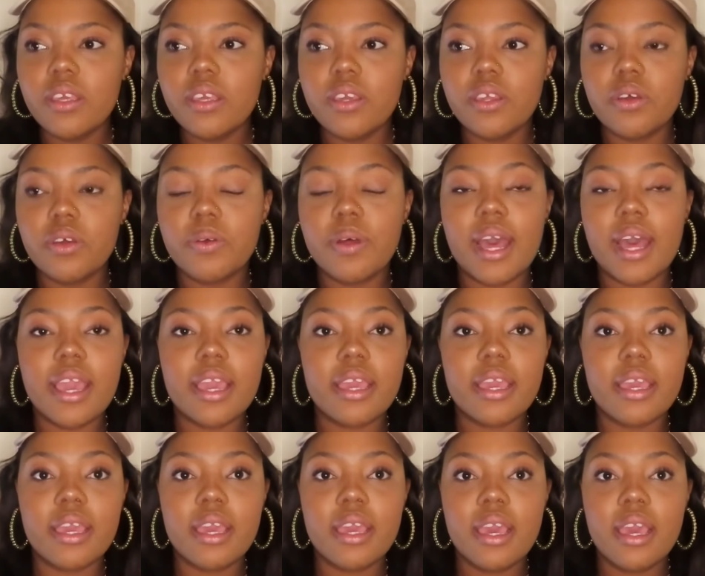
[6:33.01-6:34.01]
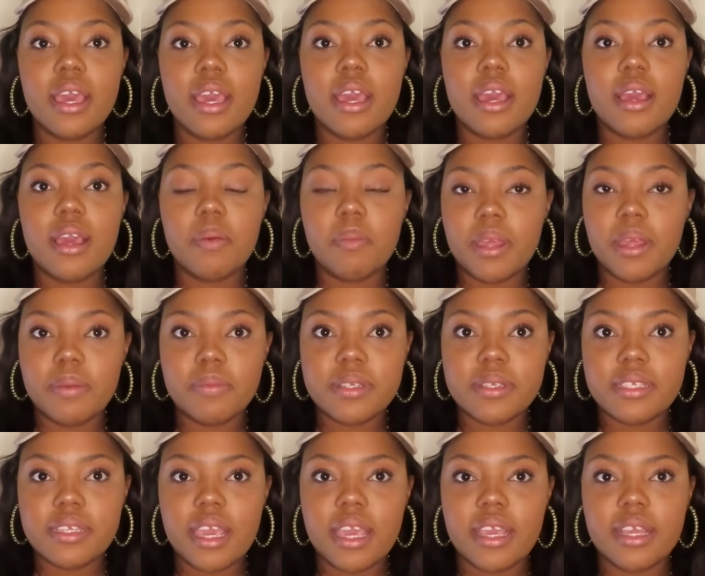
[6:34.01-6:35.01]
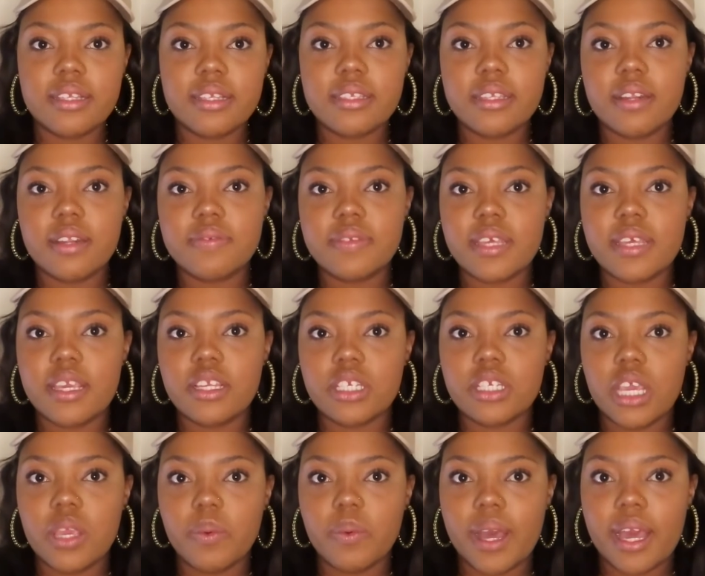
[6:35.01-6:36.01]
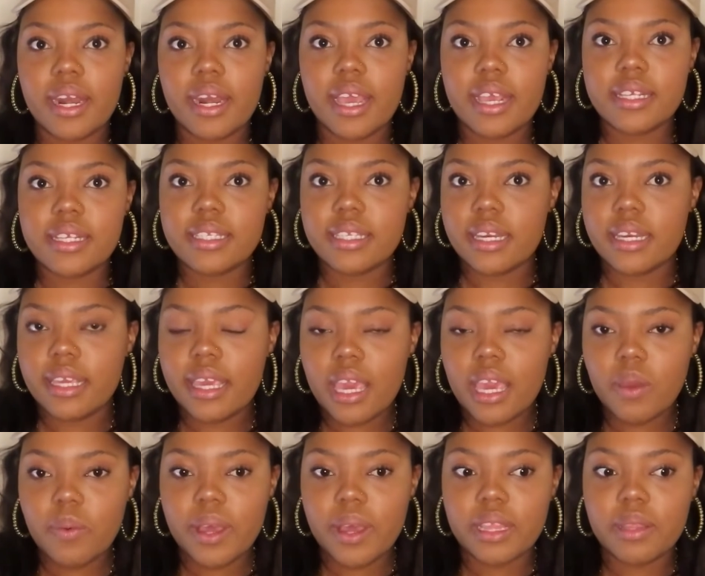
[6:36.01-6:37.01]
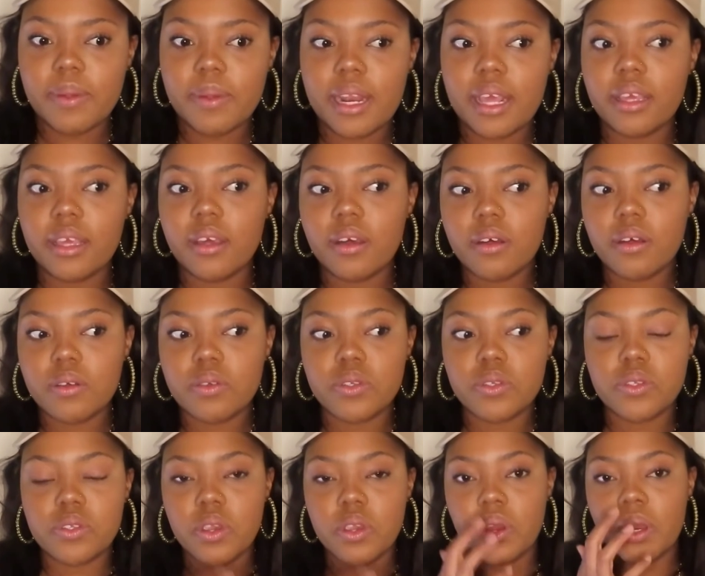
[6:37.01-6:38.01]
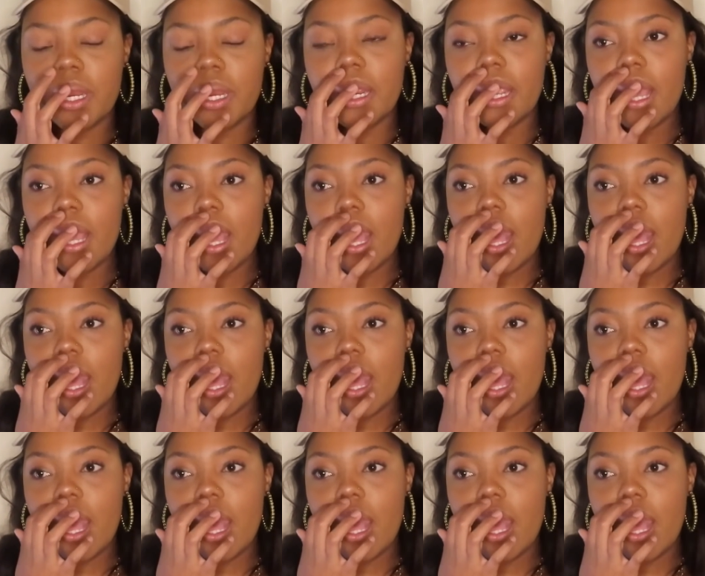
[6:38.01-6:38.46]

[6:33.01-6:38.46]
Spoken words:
you know, I made a mistake. Instead of saying J1, I said K1. They were like, oh sorry.